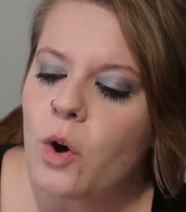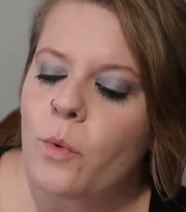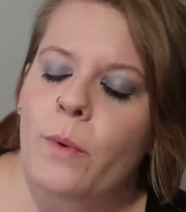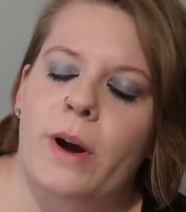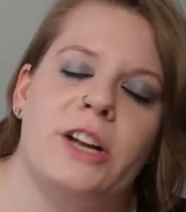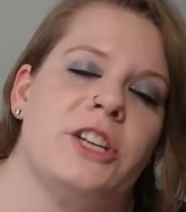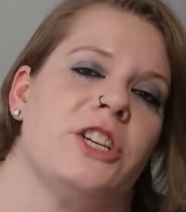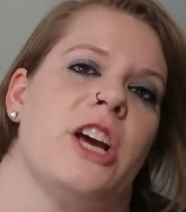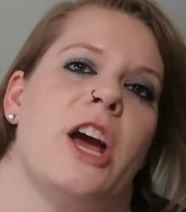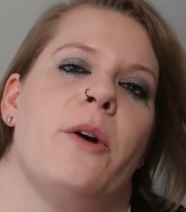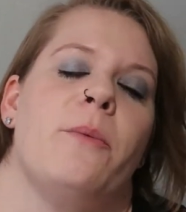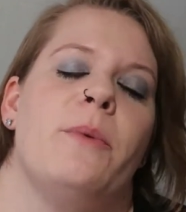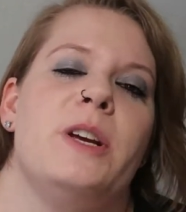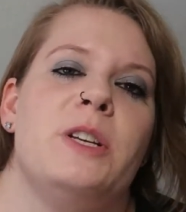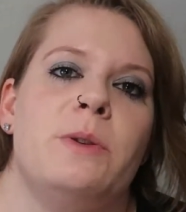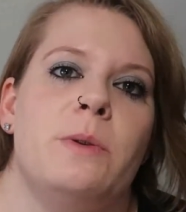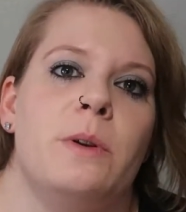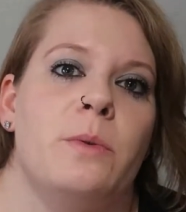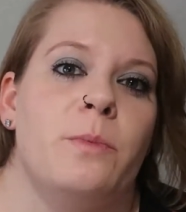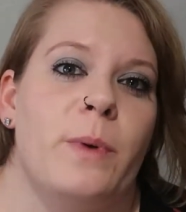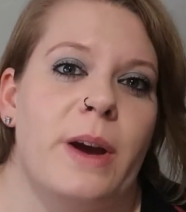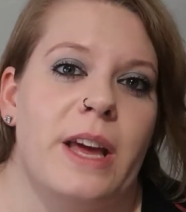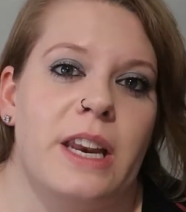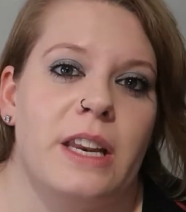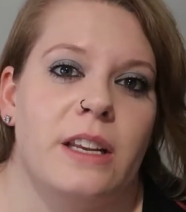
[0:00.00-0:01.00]
which I wish
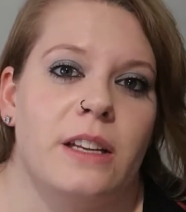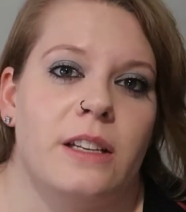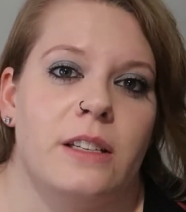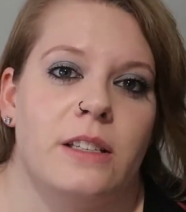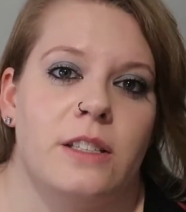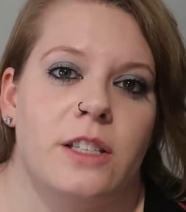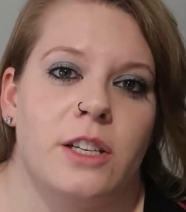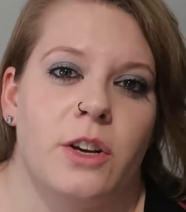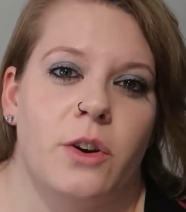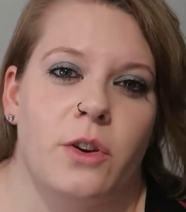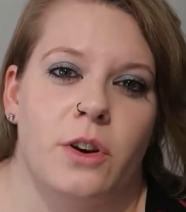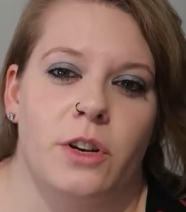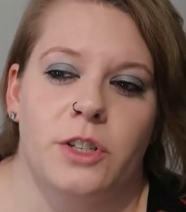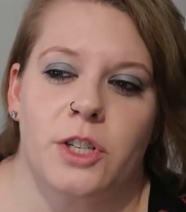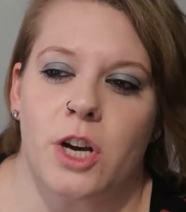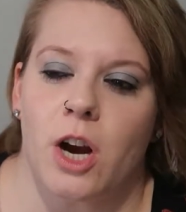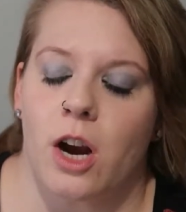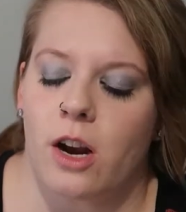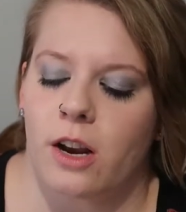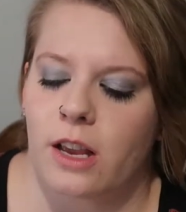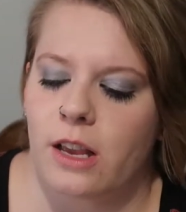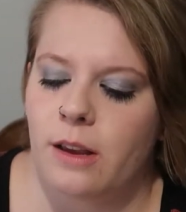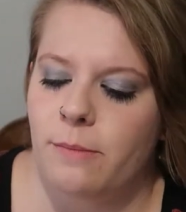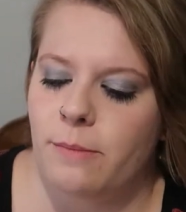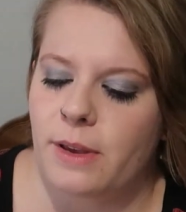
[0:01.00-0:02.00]
we'd waited to go to
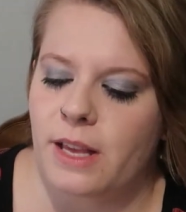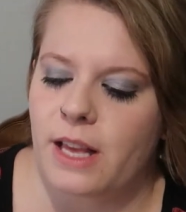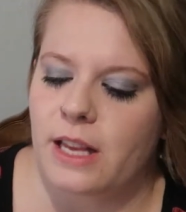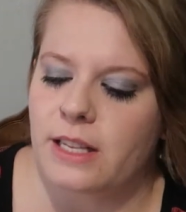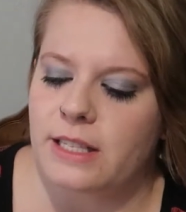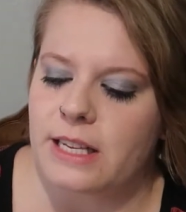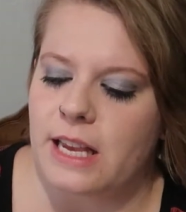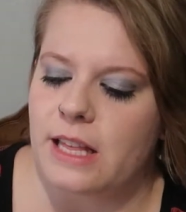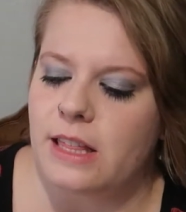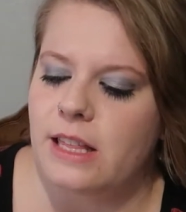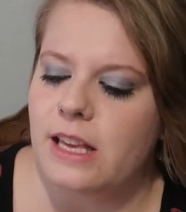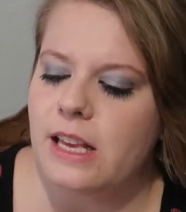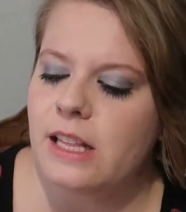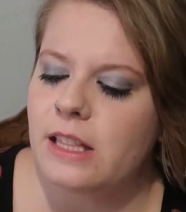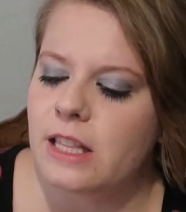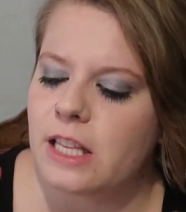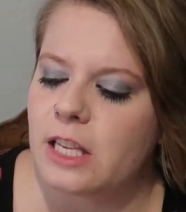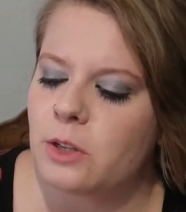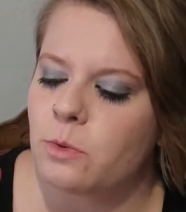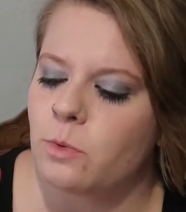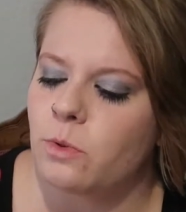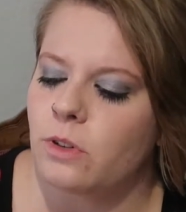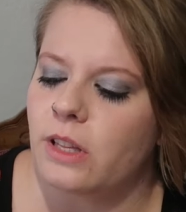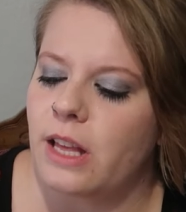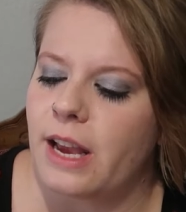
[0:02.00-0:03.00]
Target because I think
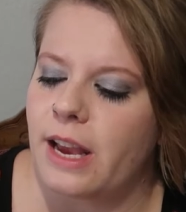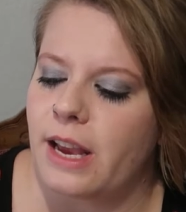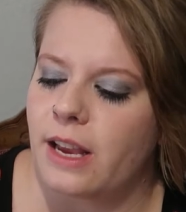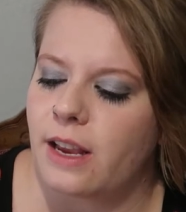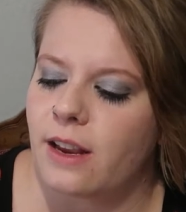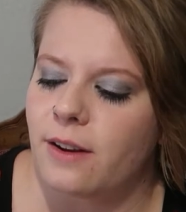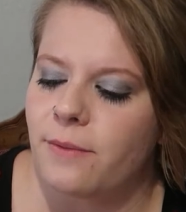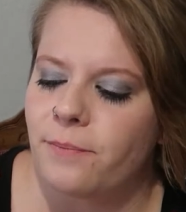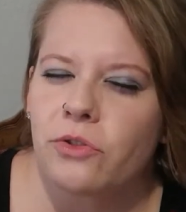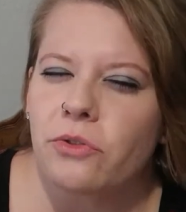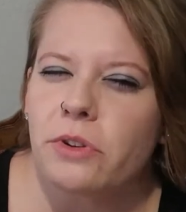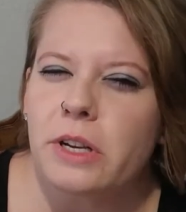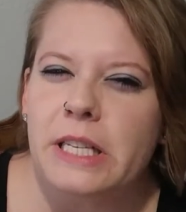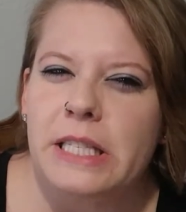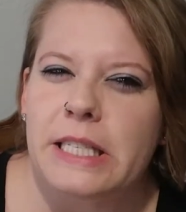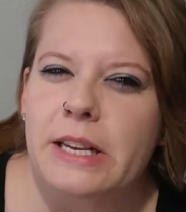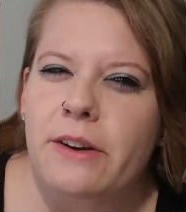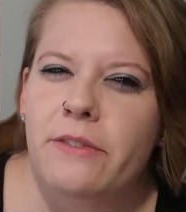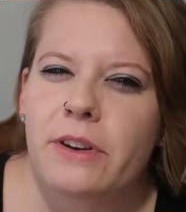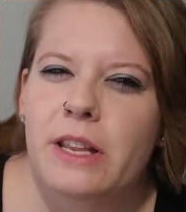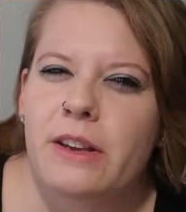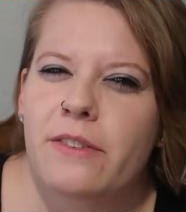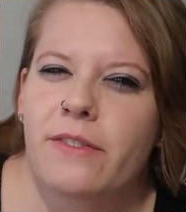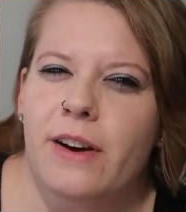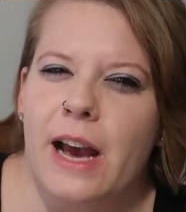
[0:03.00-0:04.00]
these were like
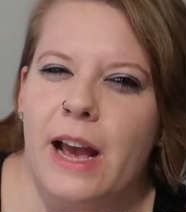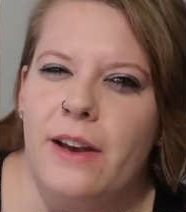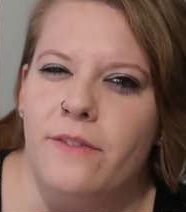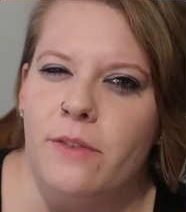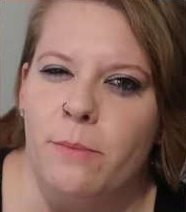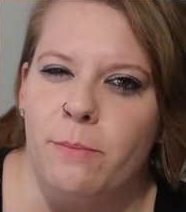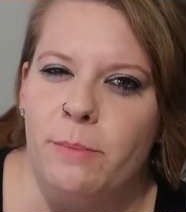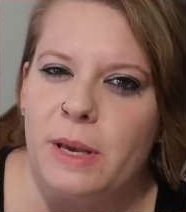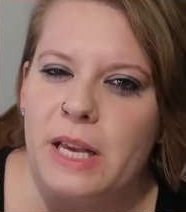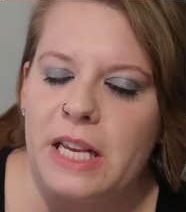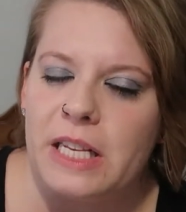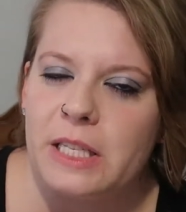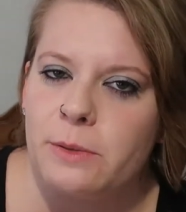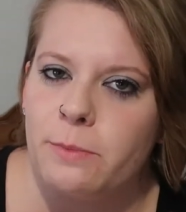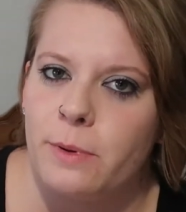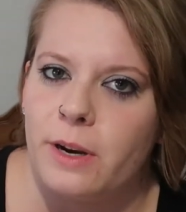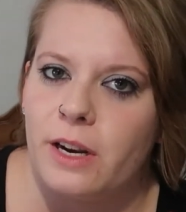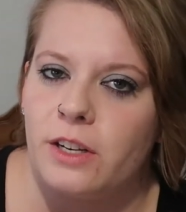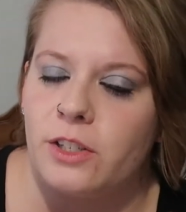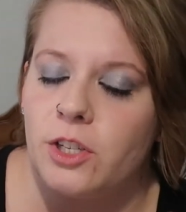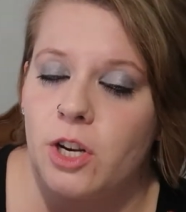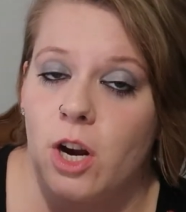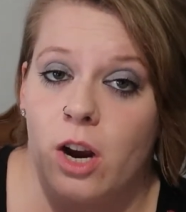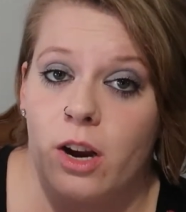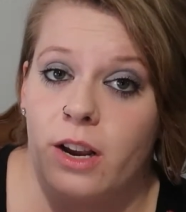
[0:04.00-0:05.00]
$3.75 a piece, but
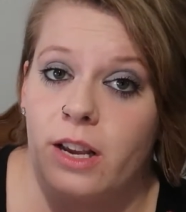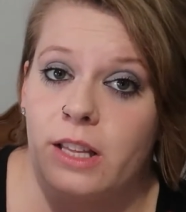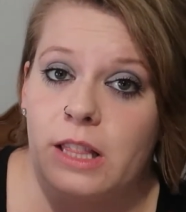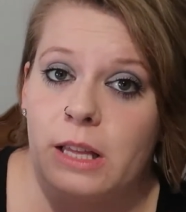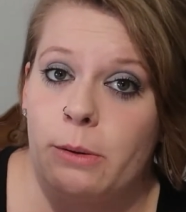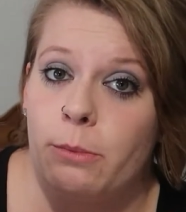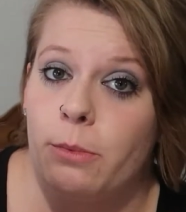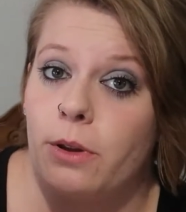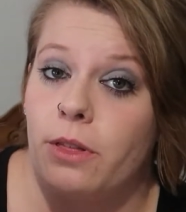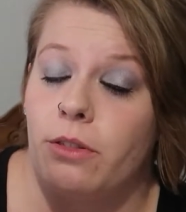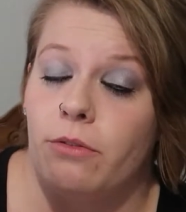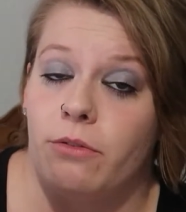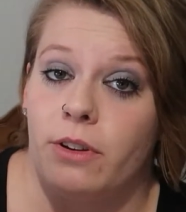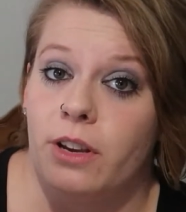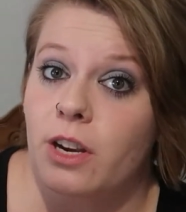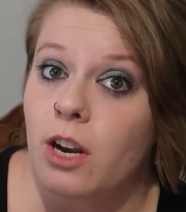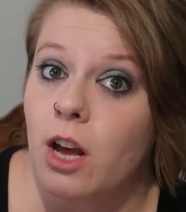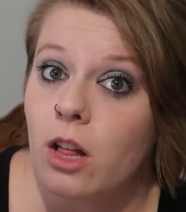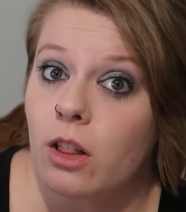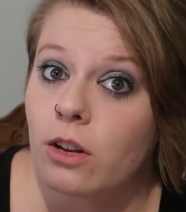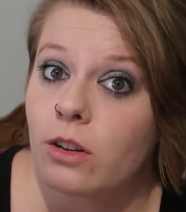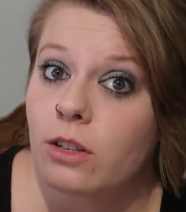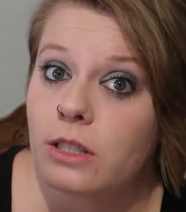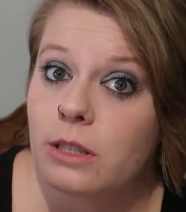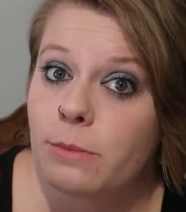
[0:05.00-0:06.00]
at Target they were
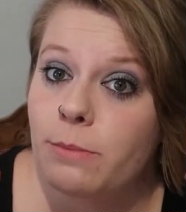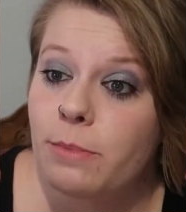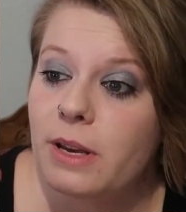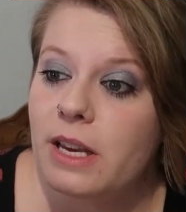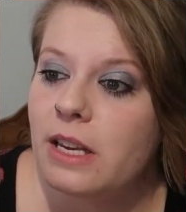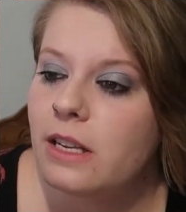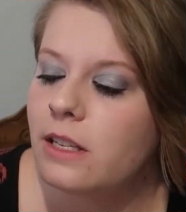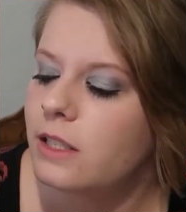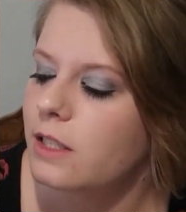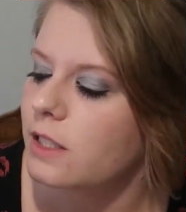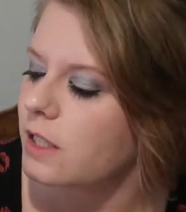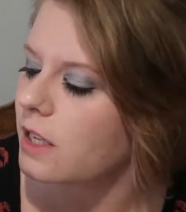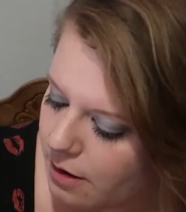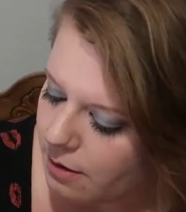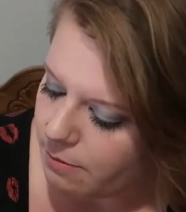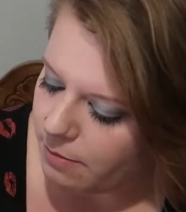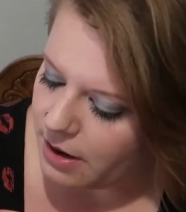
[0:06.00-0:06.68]
$3 a piece.